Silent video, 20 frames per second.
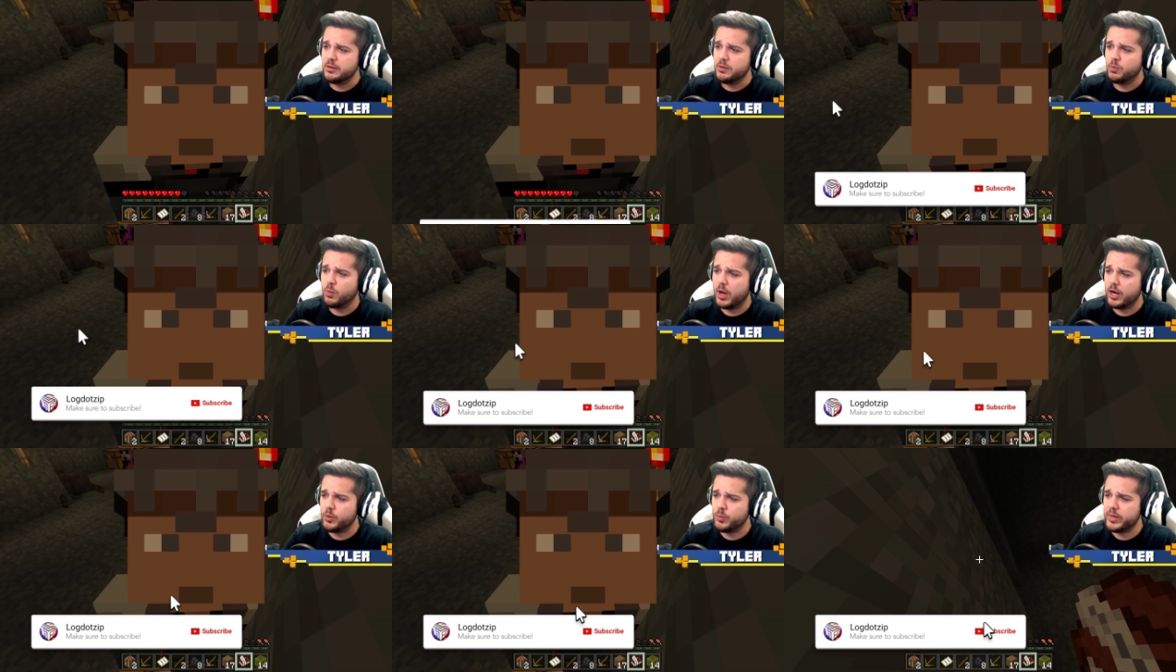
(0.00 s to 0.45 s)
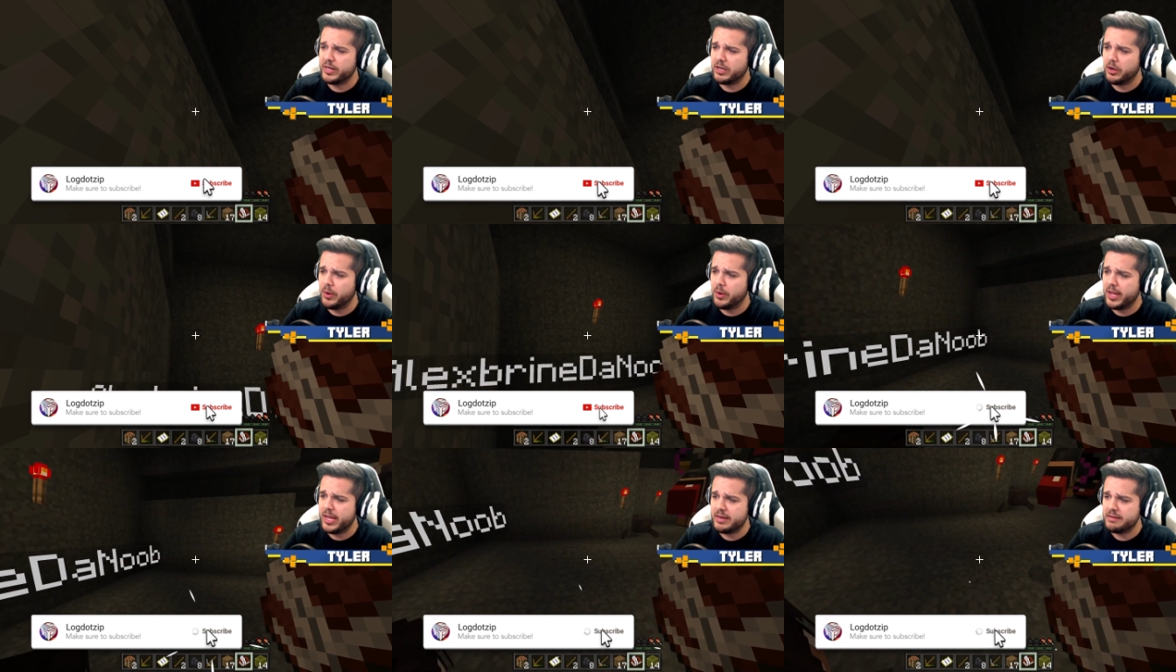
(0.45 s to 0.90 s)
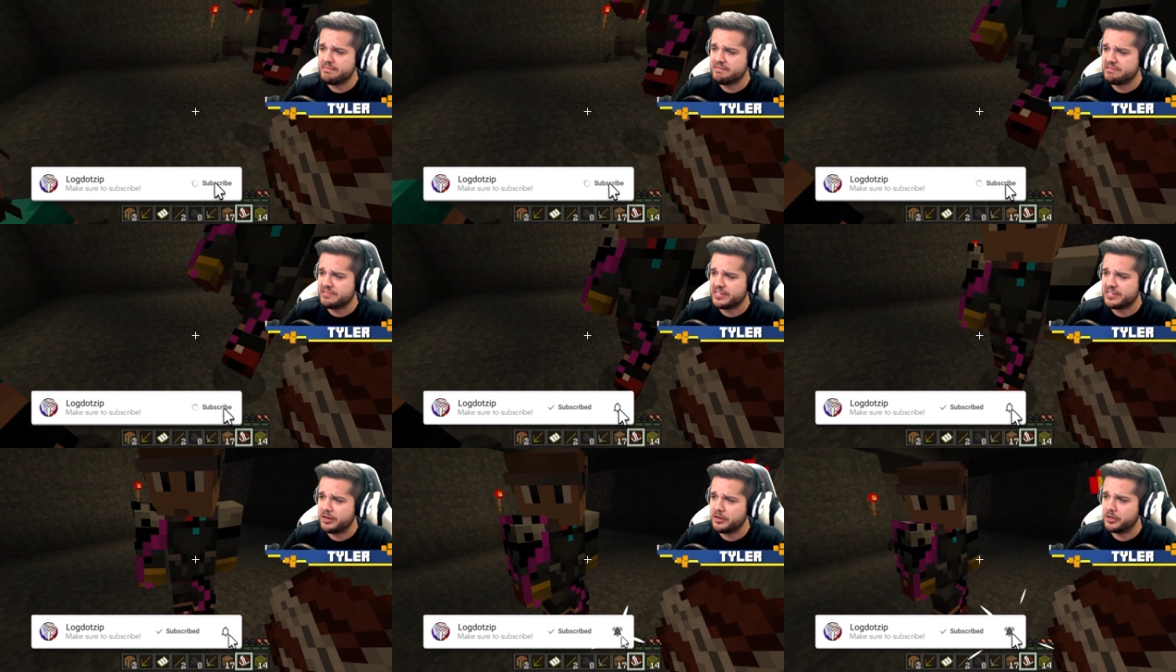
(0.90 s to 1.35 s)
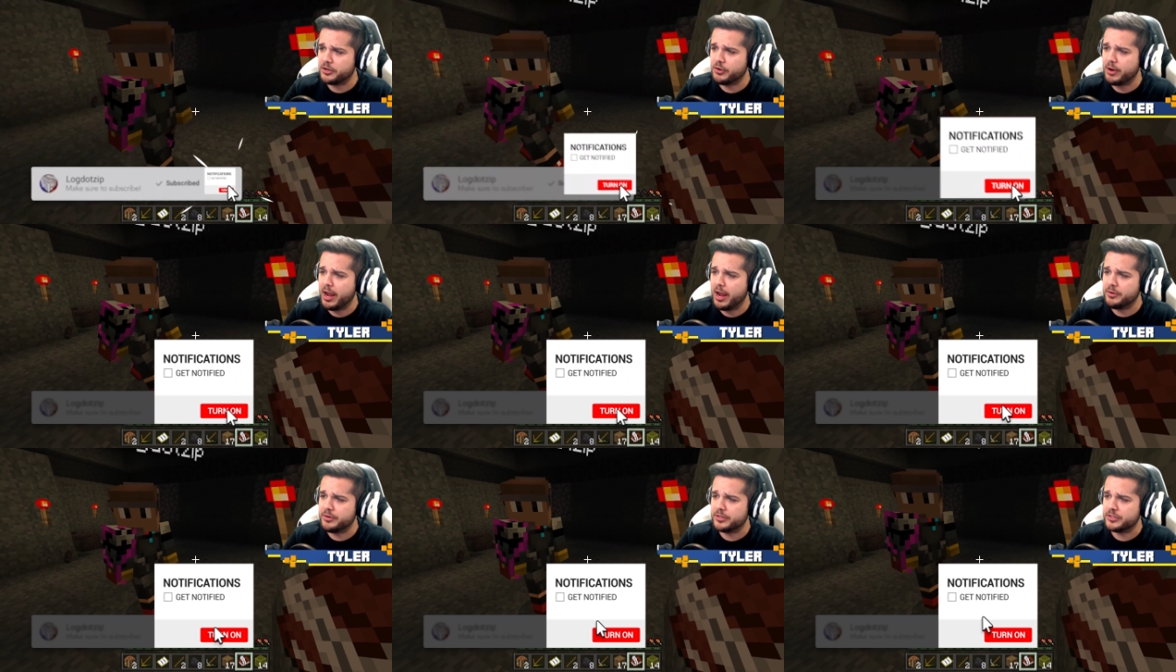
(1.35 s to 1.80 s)
why don't we go ahead and set our
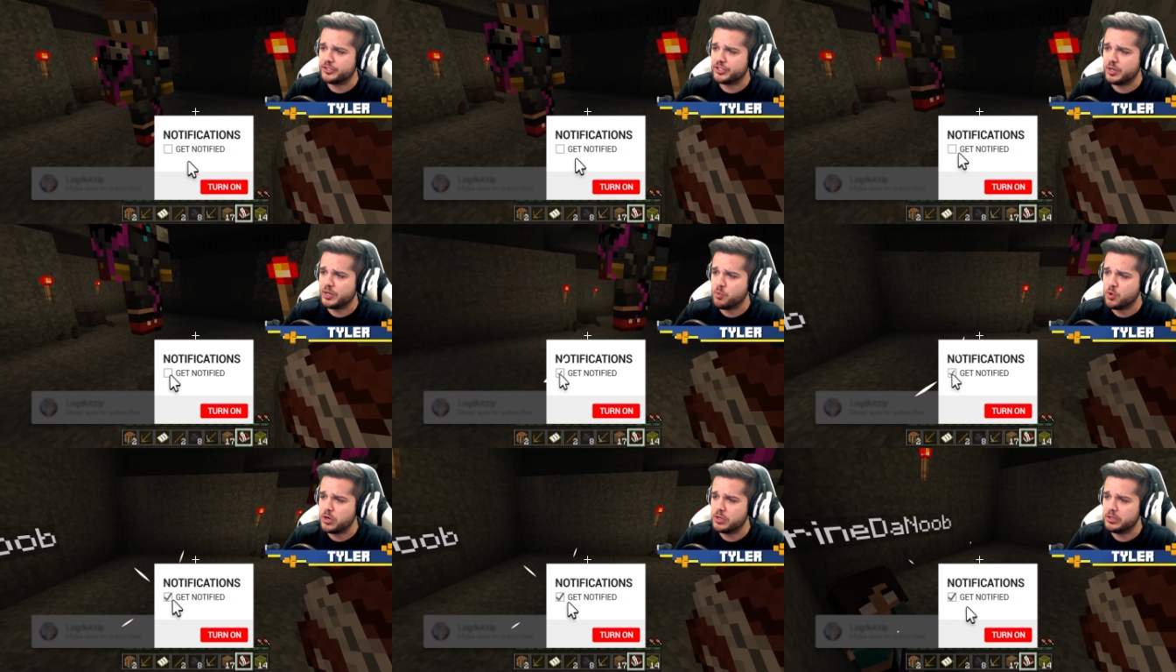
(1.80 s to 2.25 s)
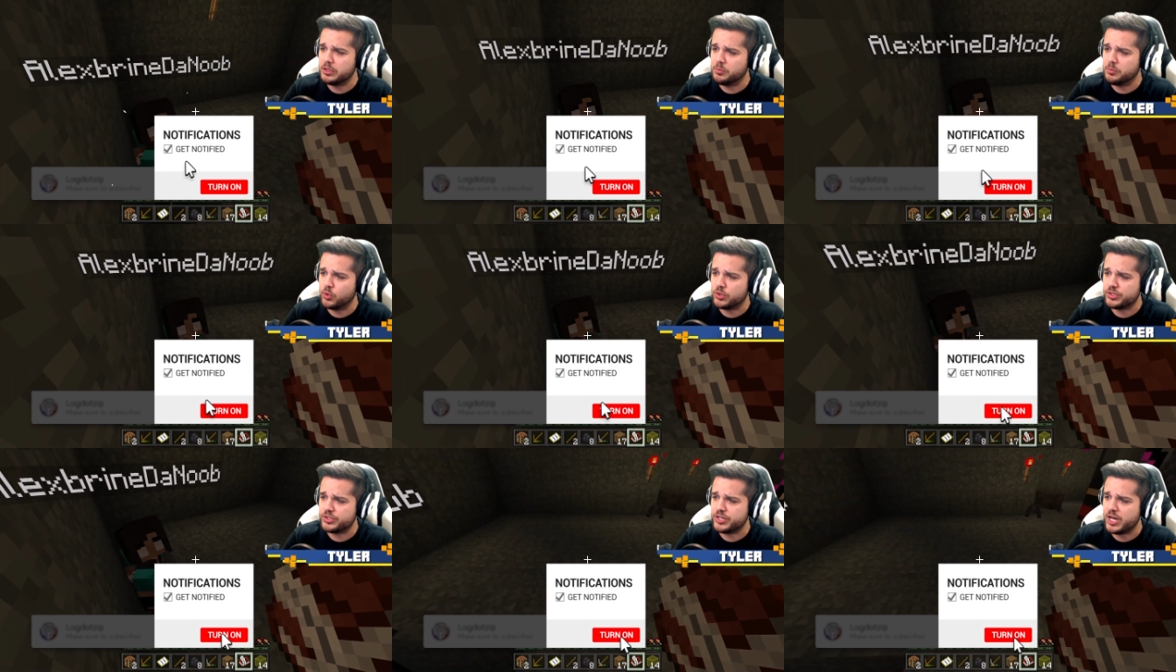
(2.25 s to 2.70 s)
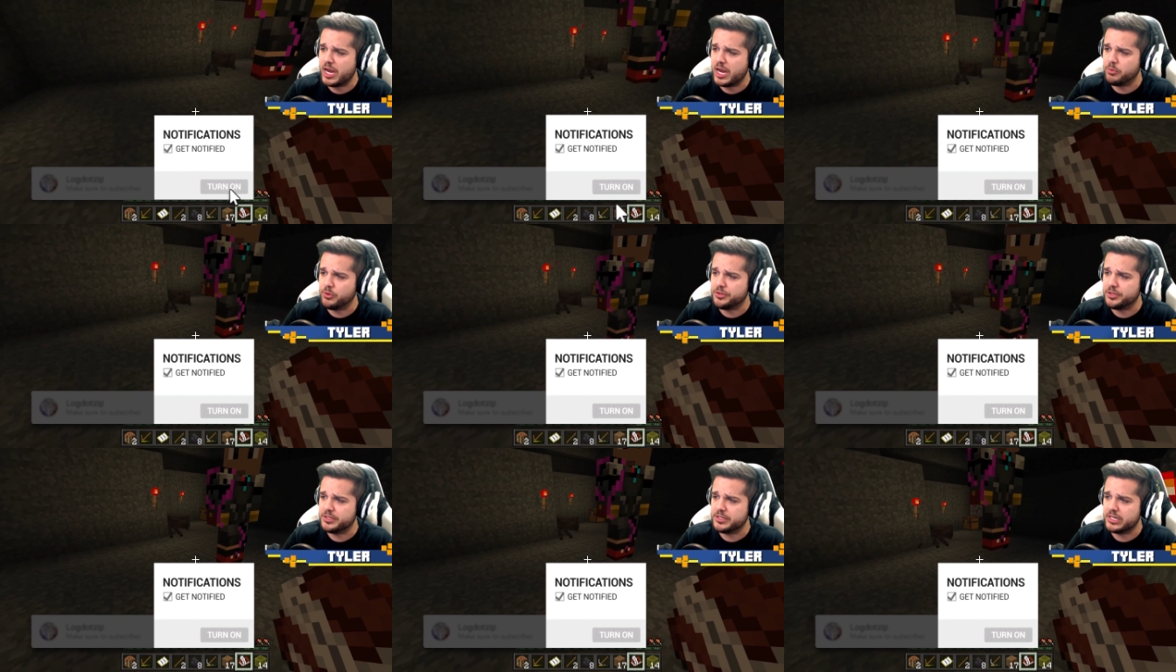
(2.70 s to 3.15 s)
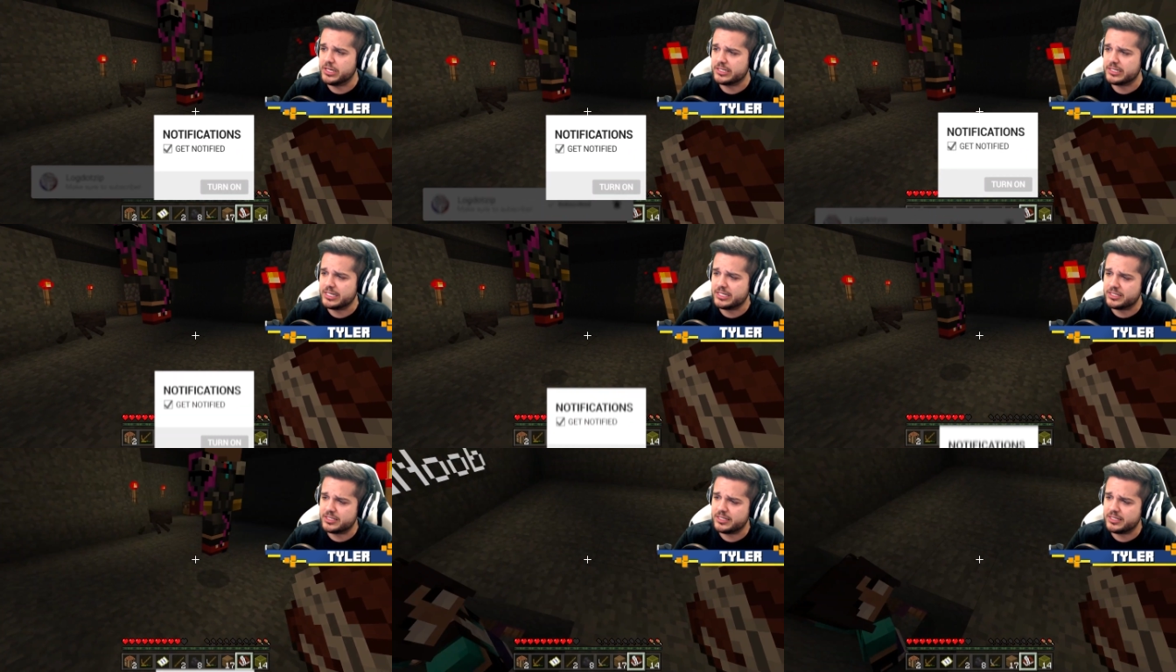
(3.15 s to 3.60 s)
grounding somewhere a little more stable than
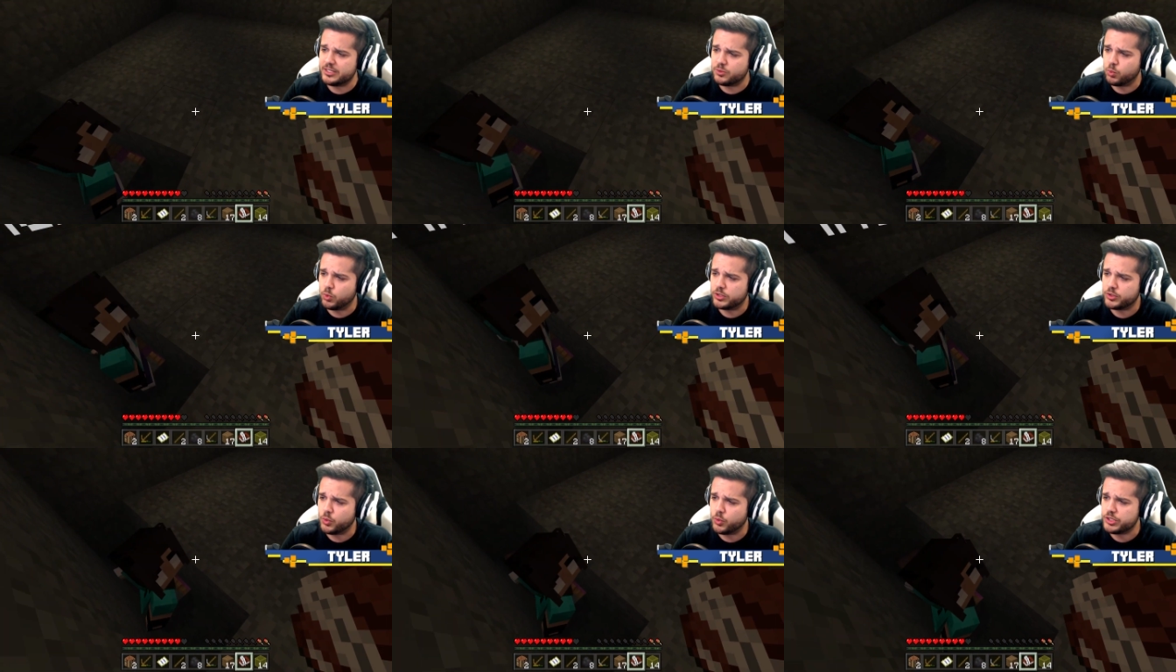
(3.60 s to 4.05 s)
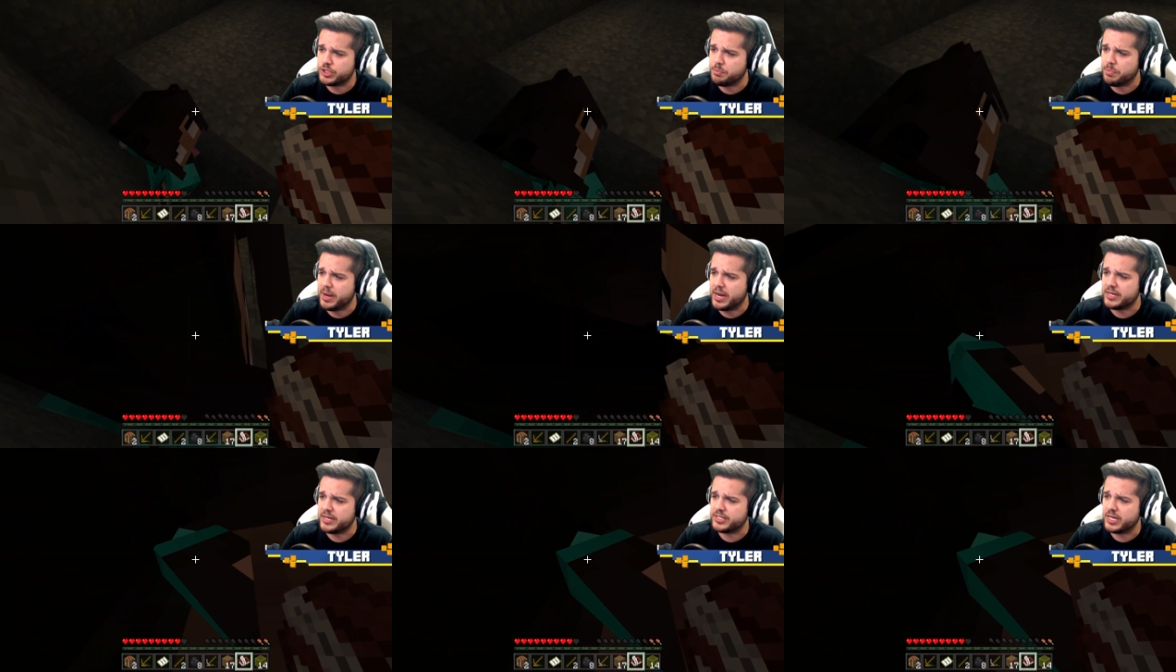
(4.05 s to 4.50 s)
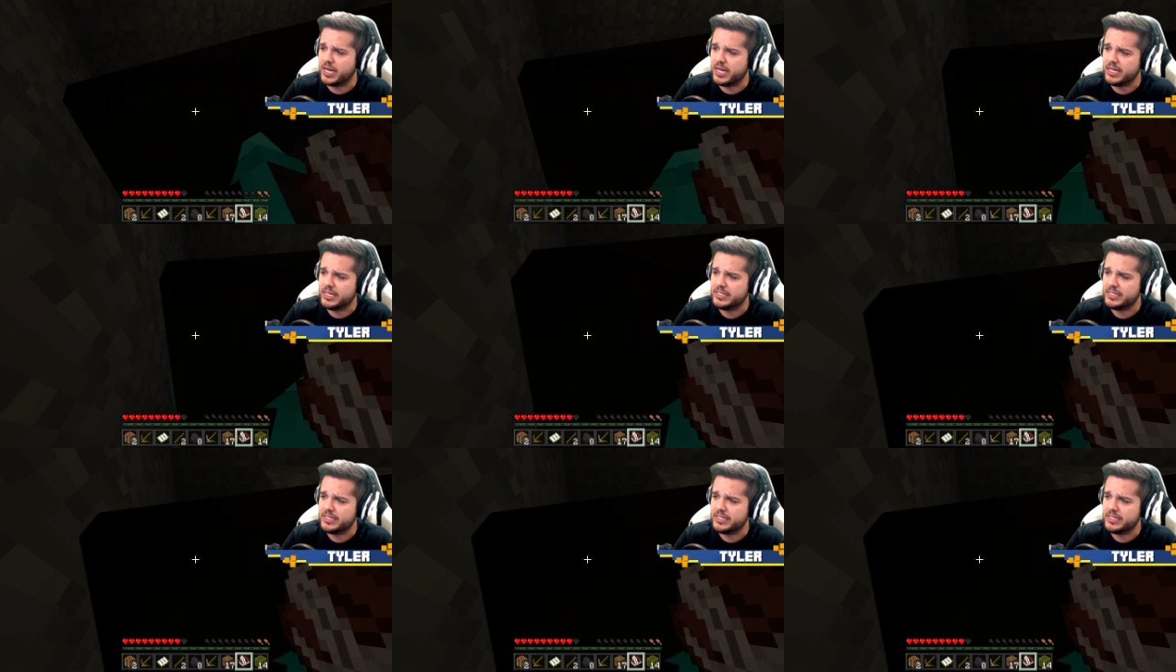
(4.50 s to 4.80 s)
this? Let's let's work towards a base, huh?